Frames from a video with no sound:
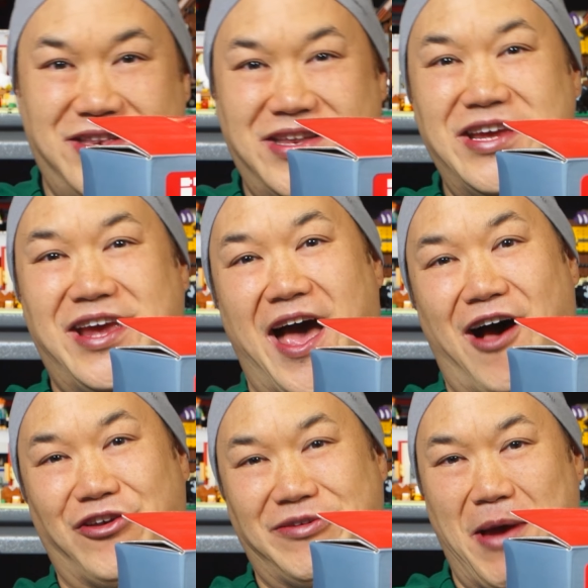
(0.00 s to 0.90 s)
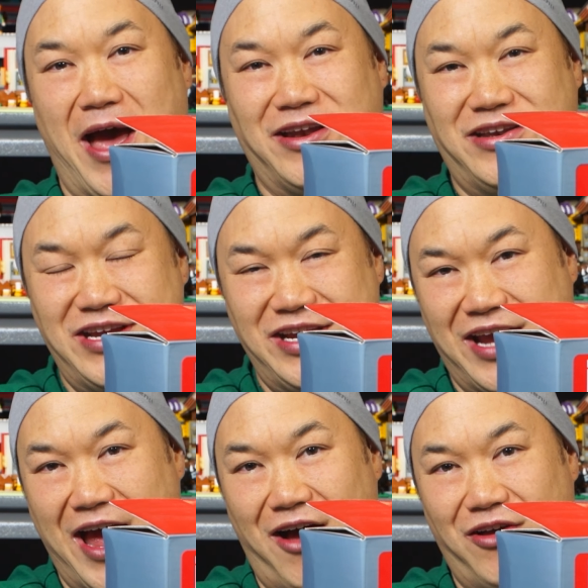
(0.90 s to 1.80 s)
Decals, man.
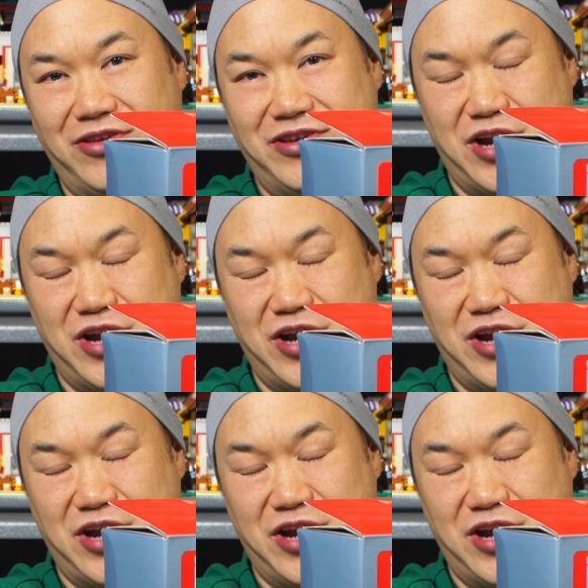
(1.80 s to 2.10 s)
Decals,